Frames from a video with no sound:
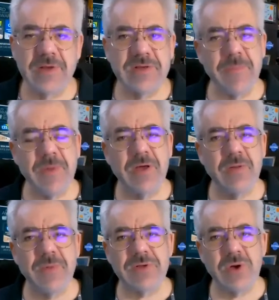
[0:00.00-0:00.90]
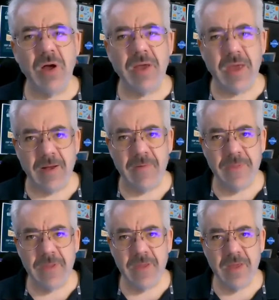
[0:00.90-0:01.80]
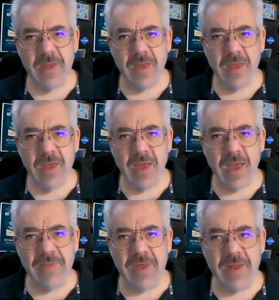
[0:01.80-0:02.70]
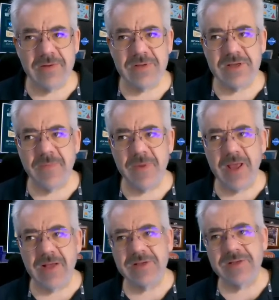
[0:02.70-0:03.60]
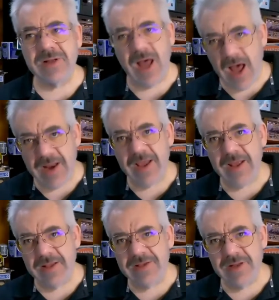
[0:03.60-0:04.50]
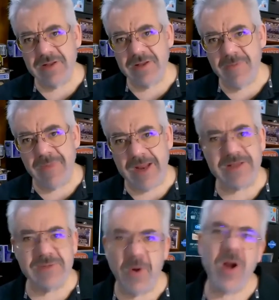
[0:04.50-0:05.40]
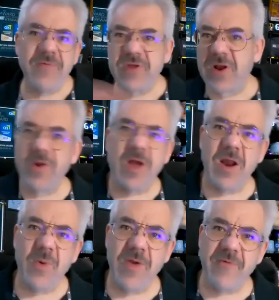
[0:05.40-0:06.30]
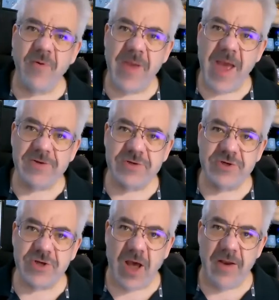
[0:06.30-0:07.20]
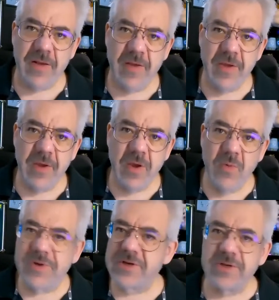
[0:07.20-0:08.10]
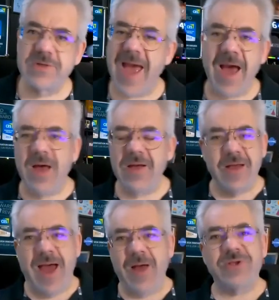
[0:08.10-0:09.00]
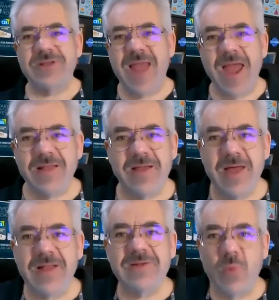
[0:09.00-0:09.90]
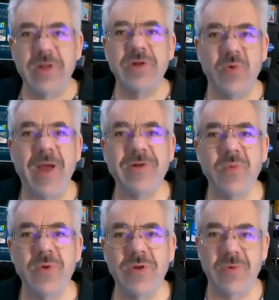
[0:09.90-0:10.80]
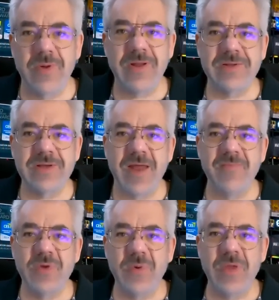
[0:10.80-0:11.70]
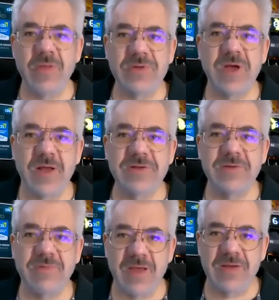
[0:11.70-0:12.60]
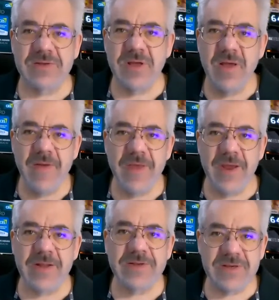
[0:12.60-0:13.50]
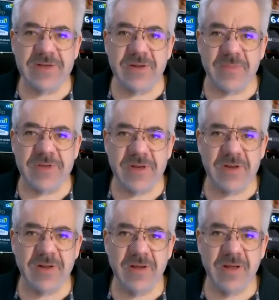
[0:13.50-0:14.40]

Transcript: somebody could be talking and then somebody else is nodding and listening to them and it's smart enough to know to cut away for a reaction shot which is out- uh, outstanding that's what a director would do and it's kind of doing those kinds of things in its system isn't it